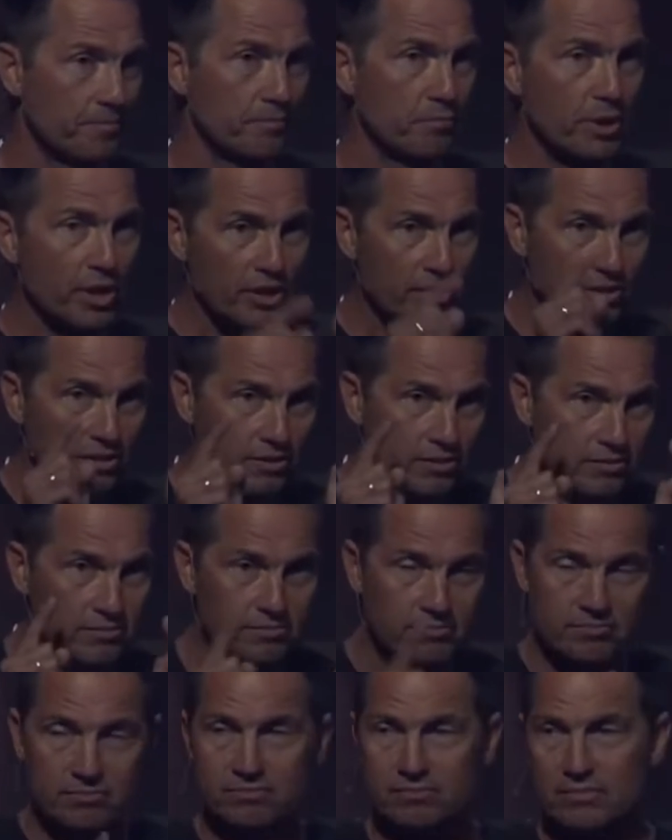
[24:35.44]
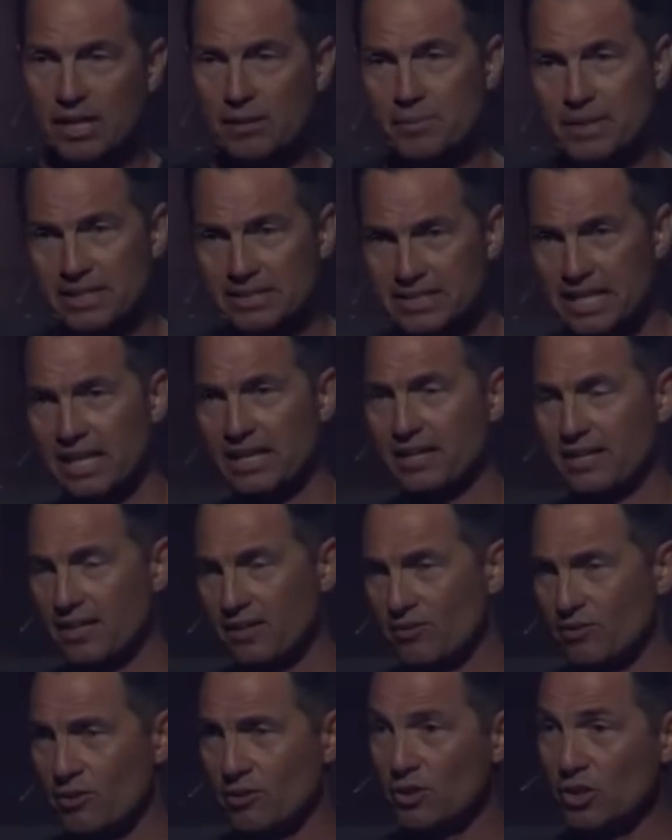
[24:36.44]
but I'm going to take it
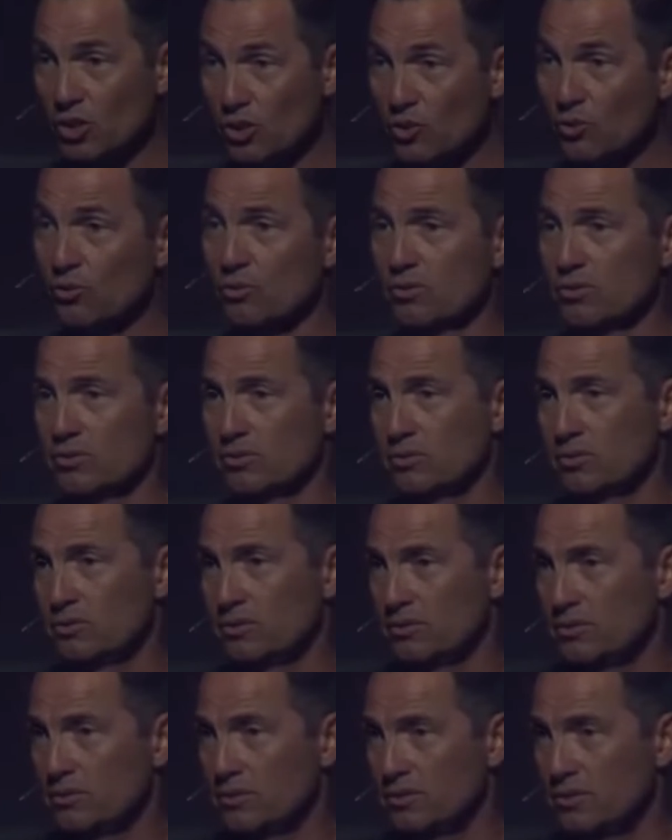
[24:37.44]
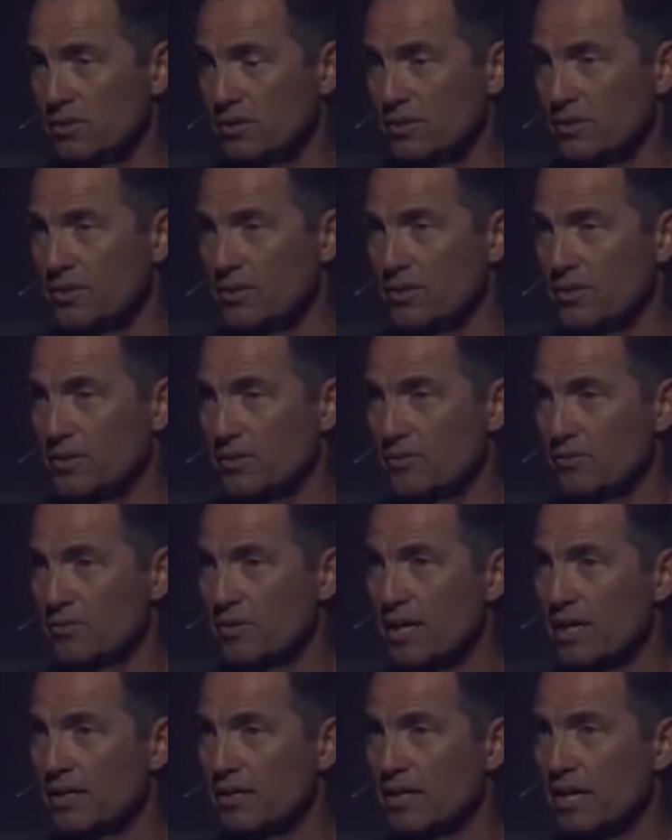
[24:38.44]
out on you.
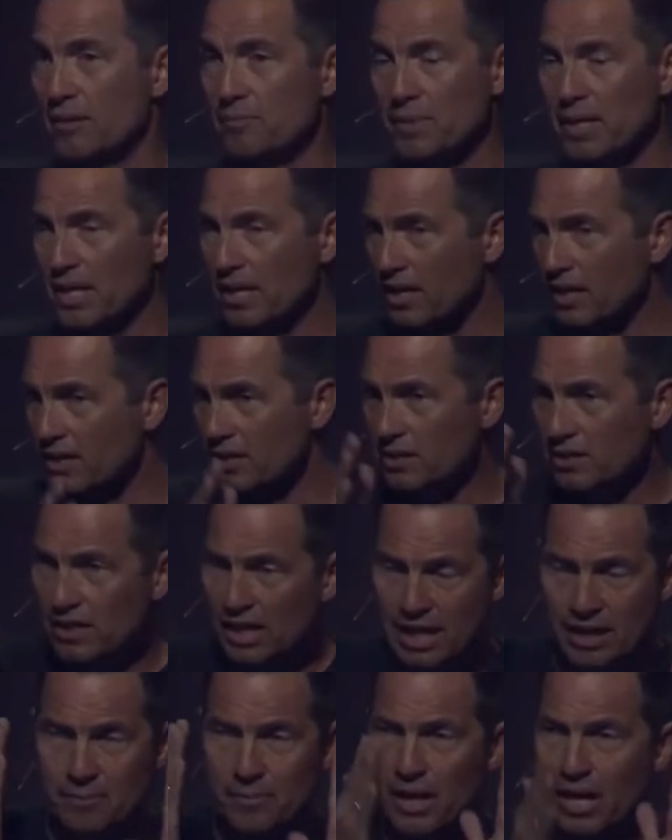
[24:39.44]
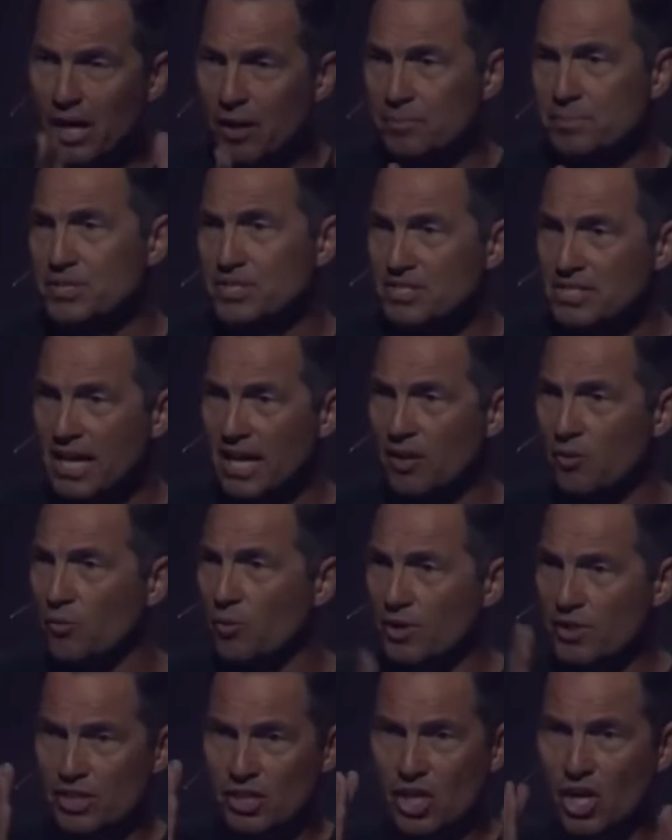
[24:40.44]
Right? I'm, gonna, I'm upset
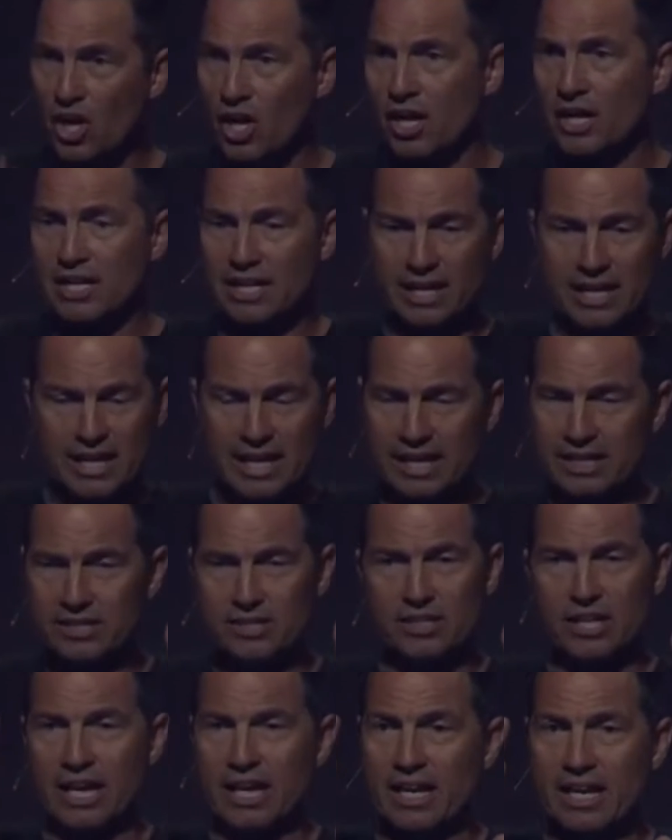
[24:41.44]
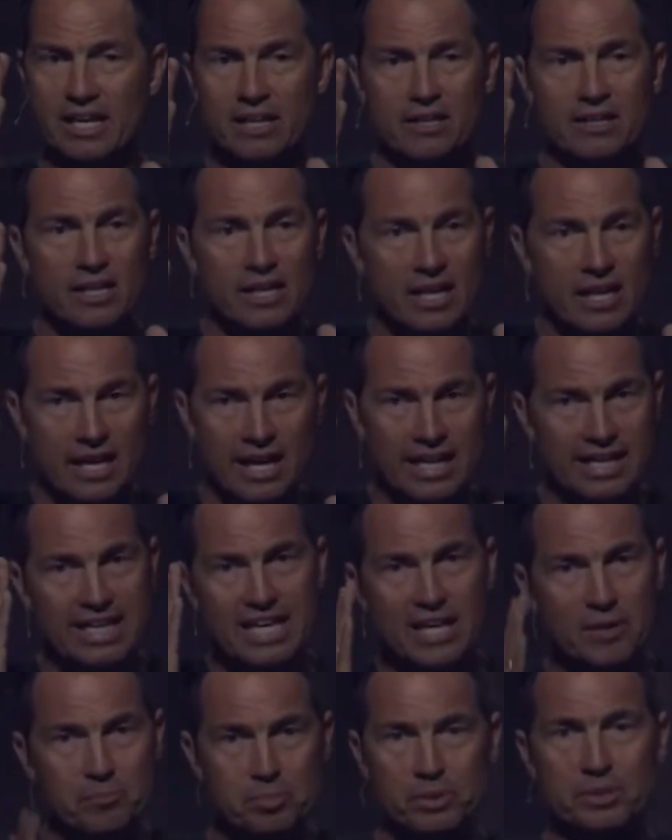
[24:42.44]
with God, and, I, and I, I
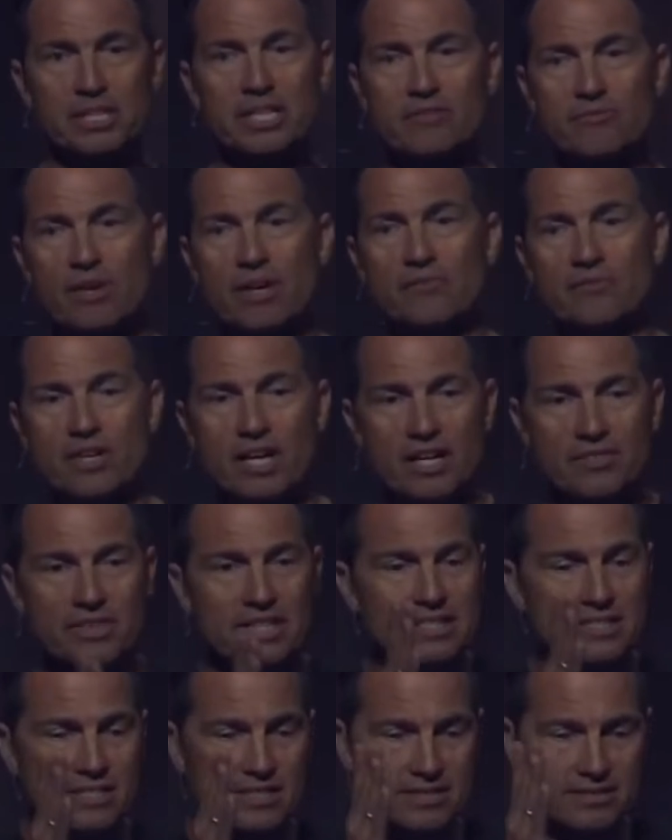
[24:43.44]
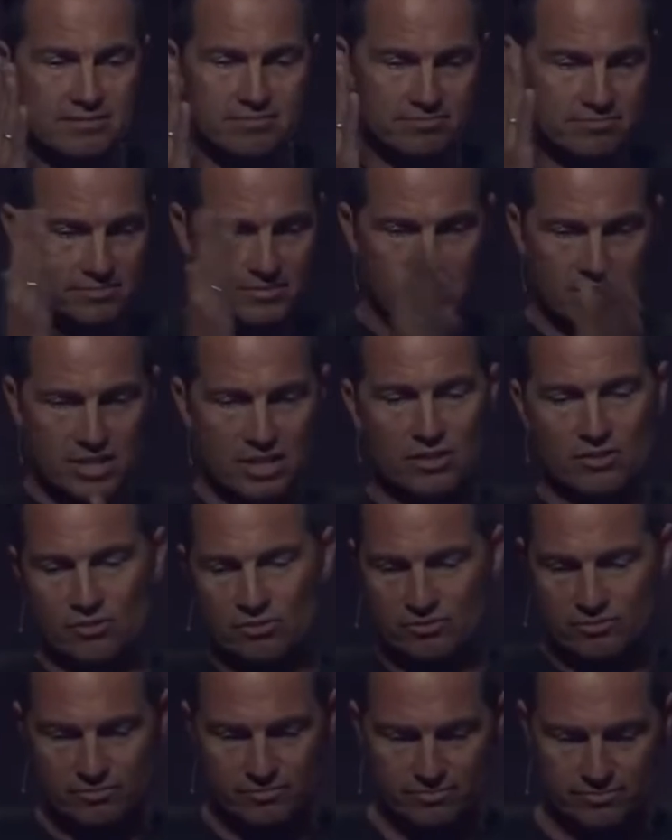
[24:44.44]
can't believe I've got this, you know,
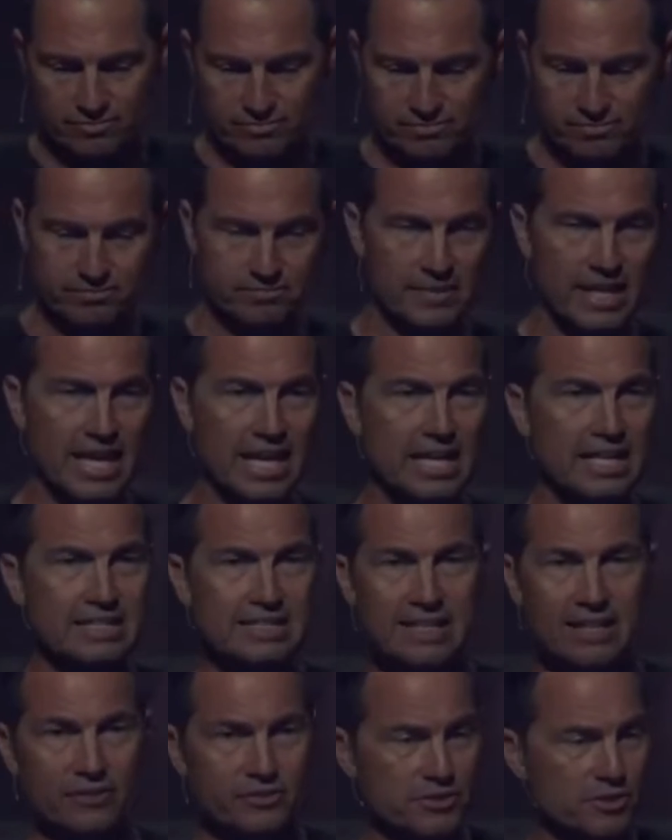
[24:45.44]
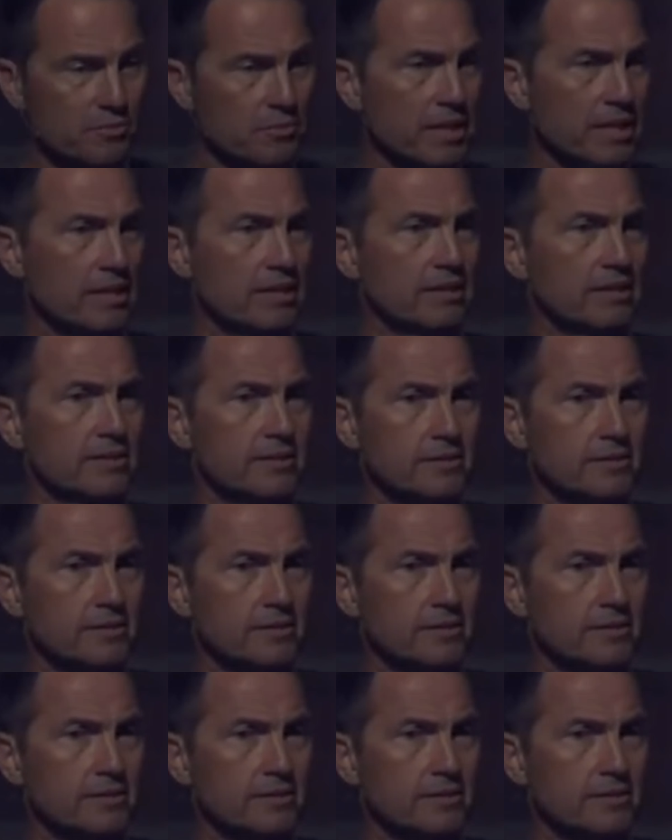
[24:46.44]
hand dealt to me.